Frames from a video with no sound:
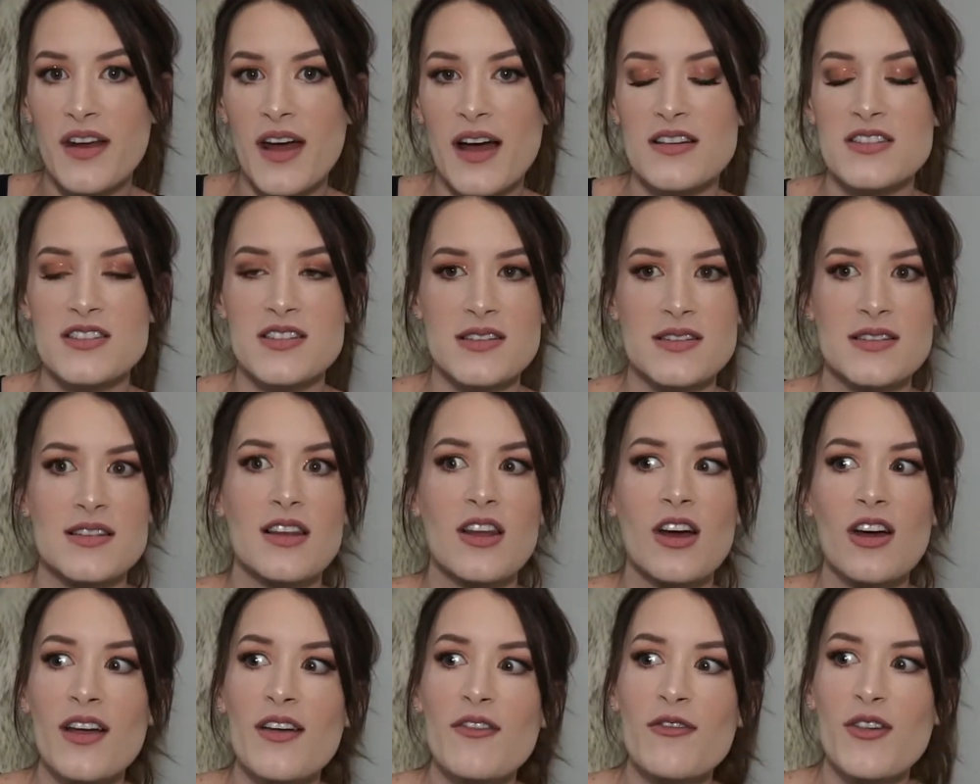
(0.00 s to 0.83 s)
I was just
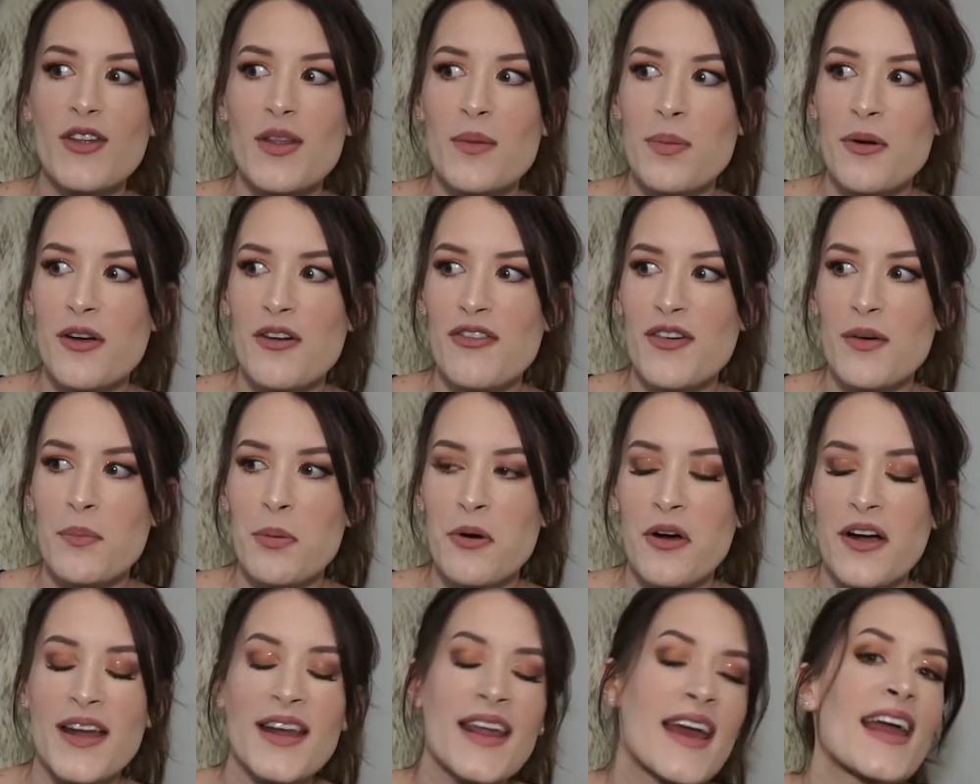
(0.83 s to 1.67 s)
looking for the perfect
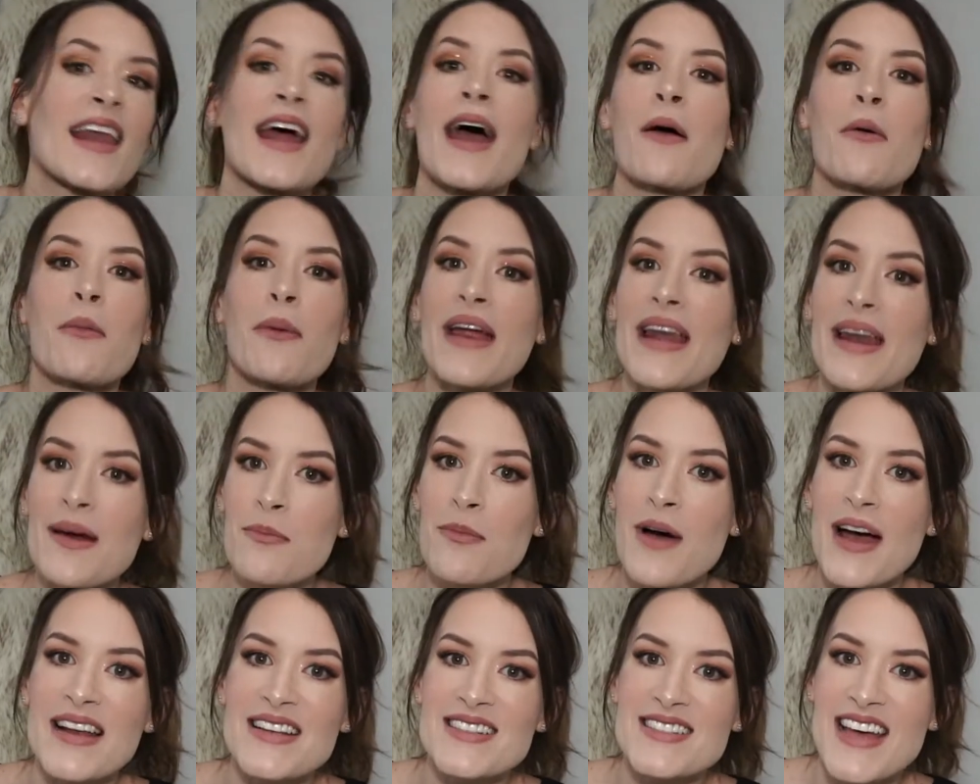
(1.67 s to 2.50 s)
print, and I went in
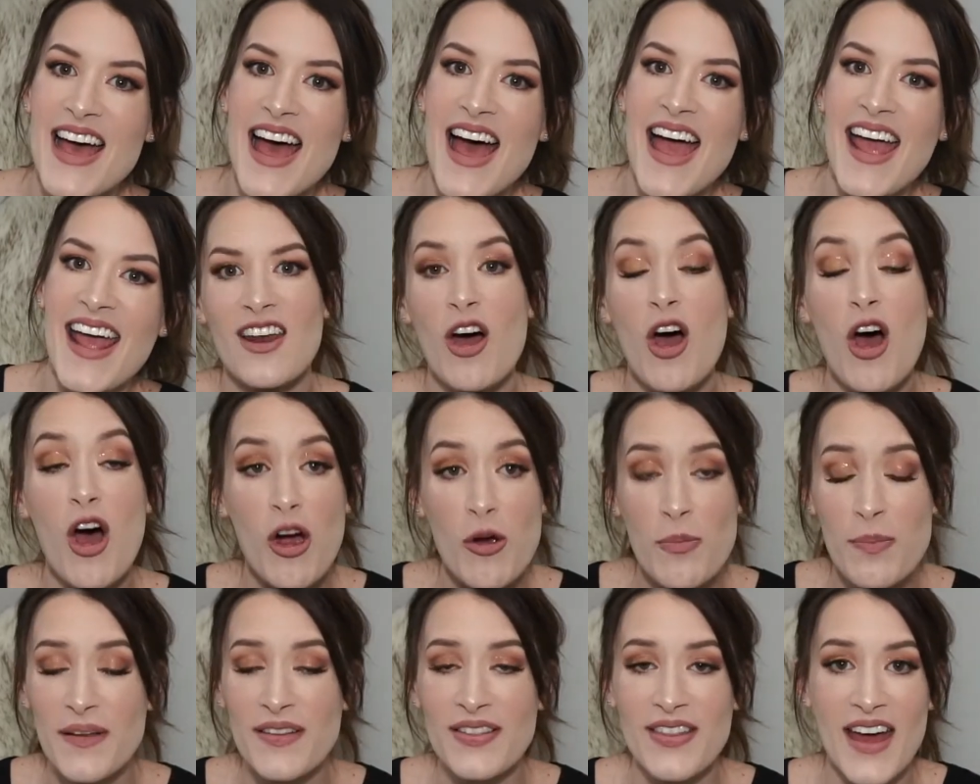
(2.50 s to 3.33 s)
one day
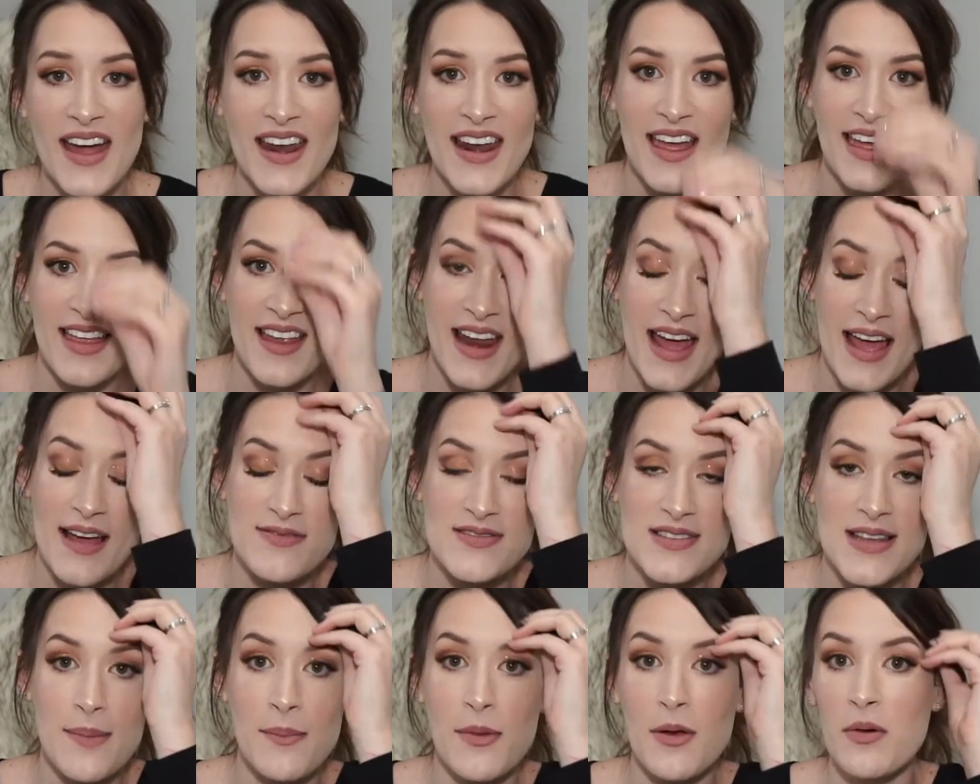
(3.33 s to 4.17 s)
hoping that they'd have
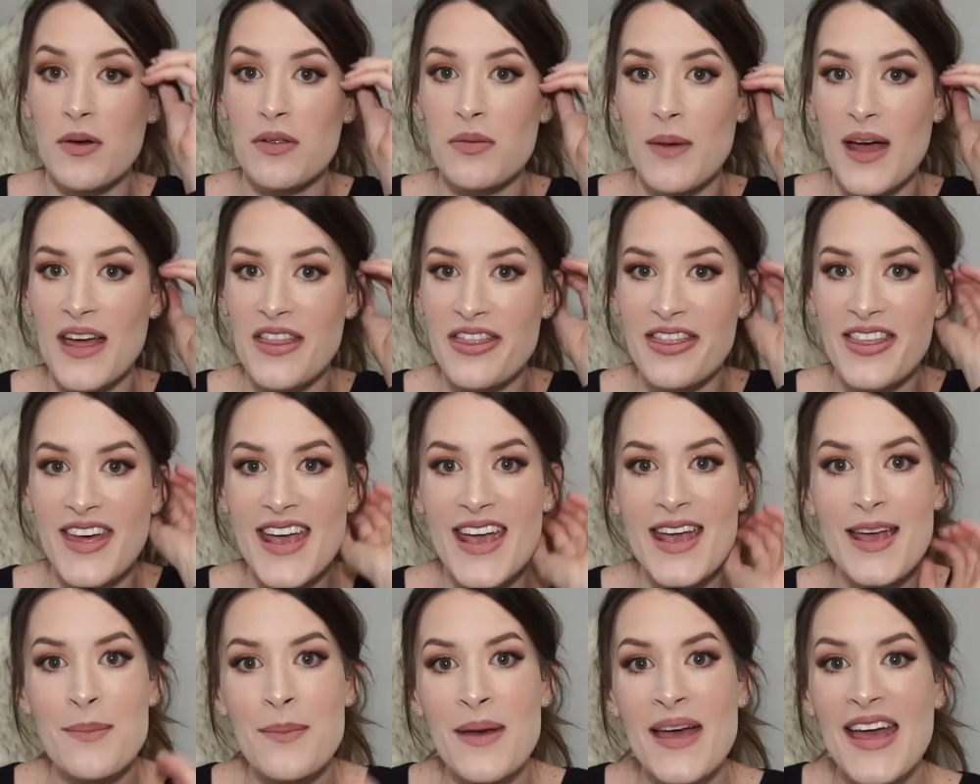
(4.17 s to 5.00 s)
something with my
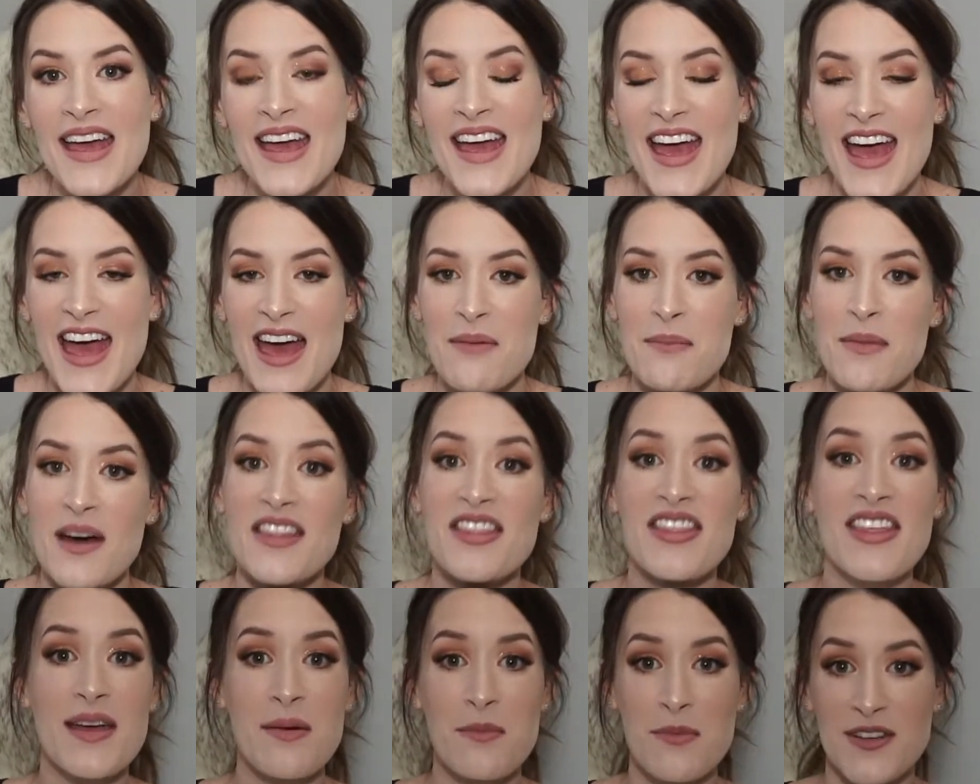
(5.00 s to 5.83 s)
theme, and my
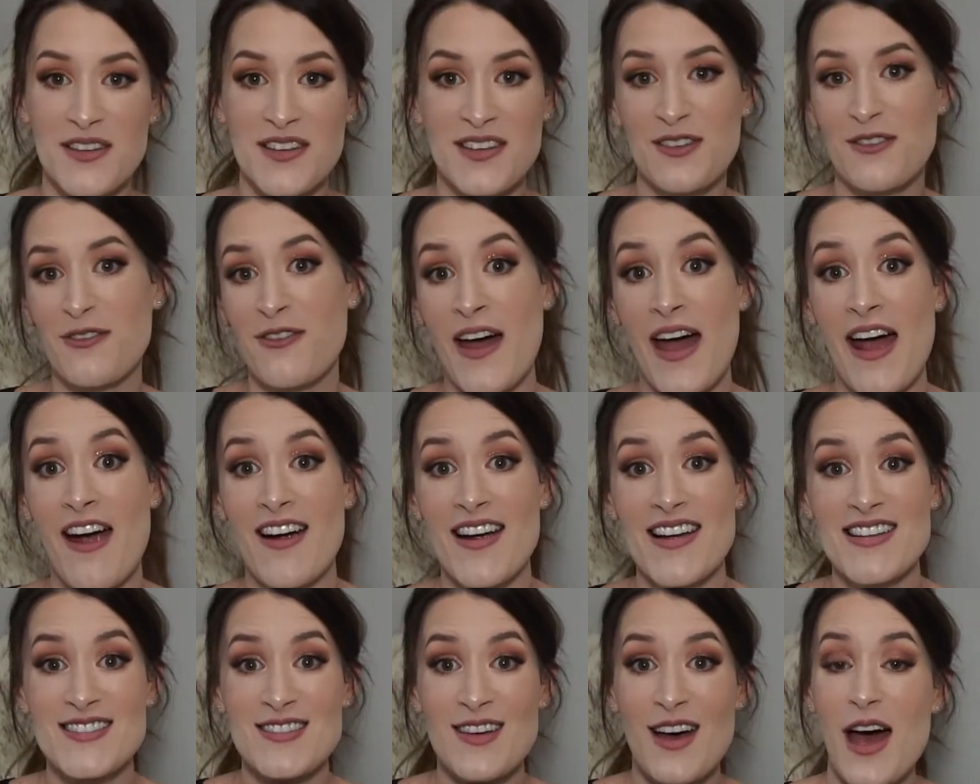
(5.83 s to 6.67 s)
theme was
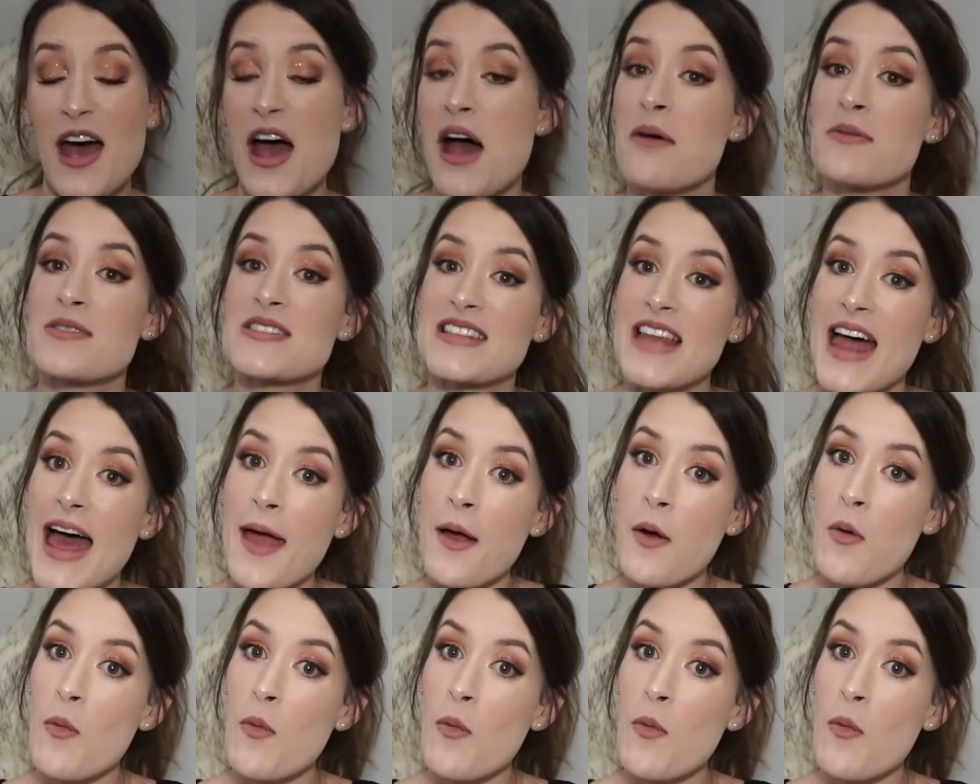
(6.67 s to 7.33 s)
safari, so I was like,